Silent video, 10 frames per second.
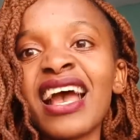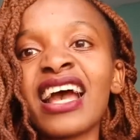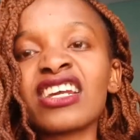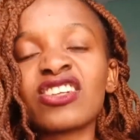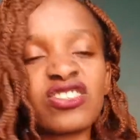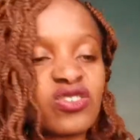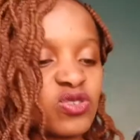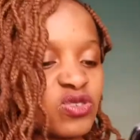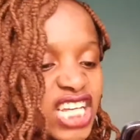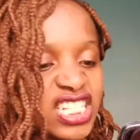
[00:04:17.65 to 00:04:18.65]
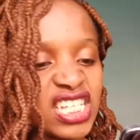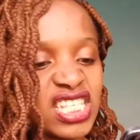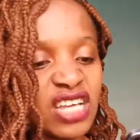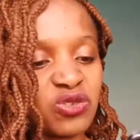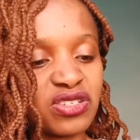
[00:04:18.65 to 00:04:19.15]
I don't know. I
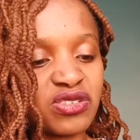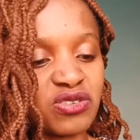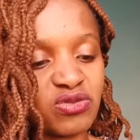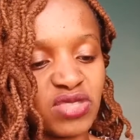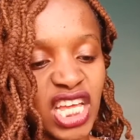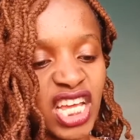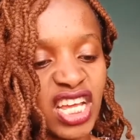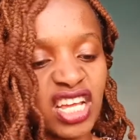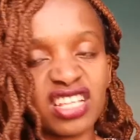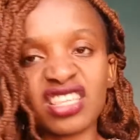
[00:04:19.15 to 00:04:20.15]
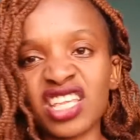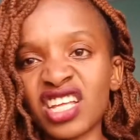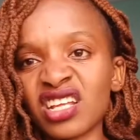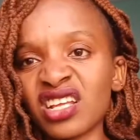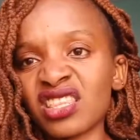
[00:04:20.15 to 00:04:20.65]
just outgrew
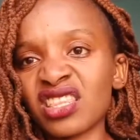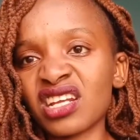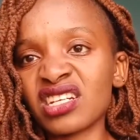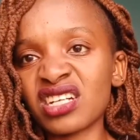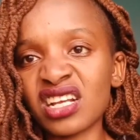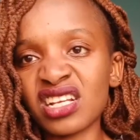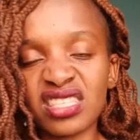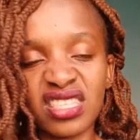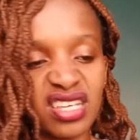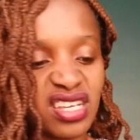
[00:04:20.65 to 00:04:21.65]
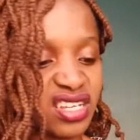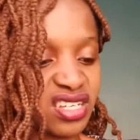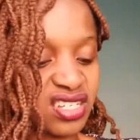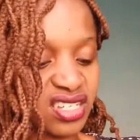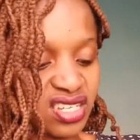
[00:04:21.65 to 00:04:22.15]
the dress thing,
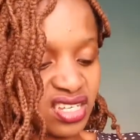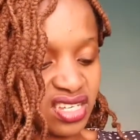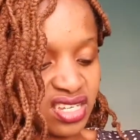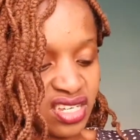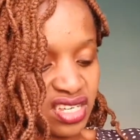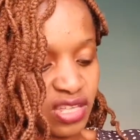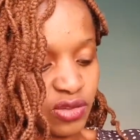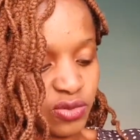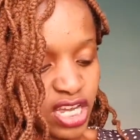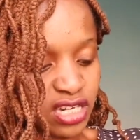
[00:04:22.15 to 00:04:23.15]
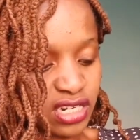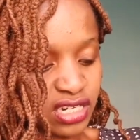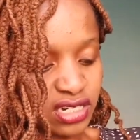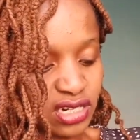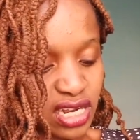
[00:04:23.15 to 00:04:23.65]
the
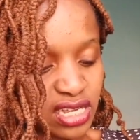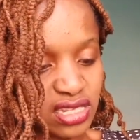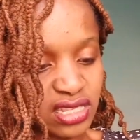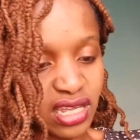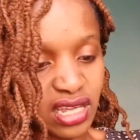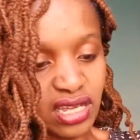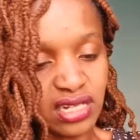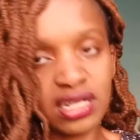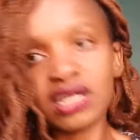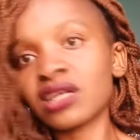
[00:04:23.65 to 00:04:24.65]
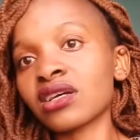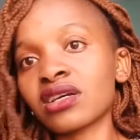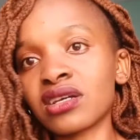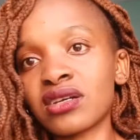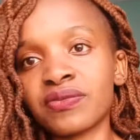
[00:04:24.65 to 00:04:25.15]
wearing dress and
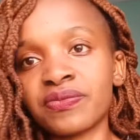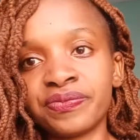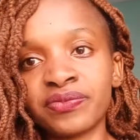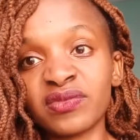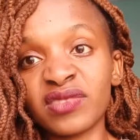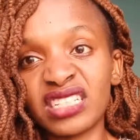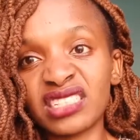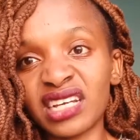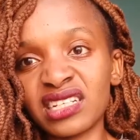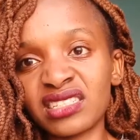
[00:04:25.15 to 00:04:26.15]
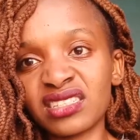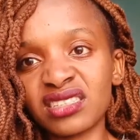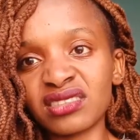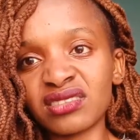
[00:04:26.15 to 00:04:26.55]
tight